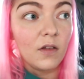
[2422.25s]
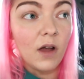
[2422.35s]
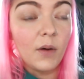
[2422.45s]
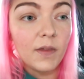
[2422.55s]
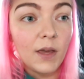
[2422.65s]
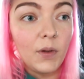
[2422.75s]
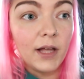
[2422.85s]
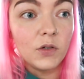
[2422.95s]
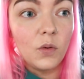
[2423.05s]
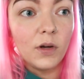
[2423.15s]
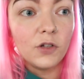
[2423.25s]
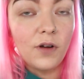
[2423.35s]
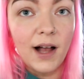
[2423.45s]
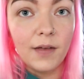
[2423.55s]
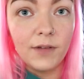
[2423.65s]
So I was like, well, I don't want to
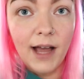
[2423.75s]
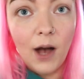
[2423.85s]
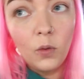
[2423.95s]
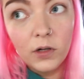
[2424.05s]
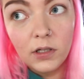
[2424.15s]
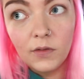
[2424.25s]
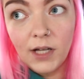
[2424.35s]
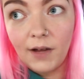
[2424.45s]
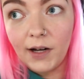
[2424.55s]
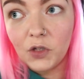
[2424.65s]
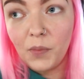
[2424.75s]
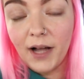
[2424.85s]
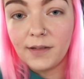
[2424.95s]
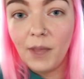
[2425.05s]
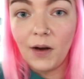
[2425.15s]
drive an hour in the other direction
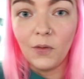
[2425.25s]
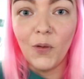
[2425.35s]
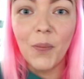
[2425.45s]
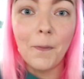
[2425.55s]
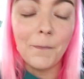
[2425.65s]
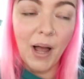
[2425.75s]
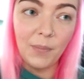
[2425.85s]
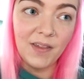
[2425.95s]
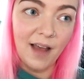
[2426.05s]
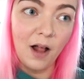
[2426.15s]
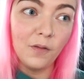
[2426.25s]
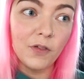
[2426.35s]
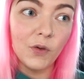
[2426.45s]
back to Metro by myself.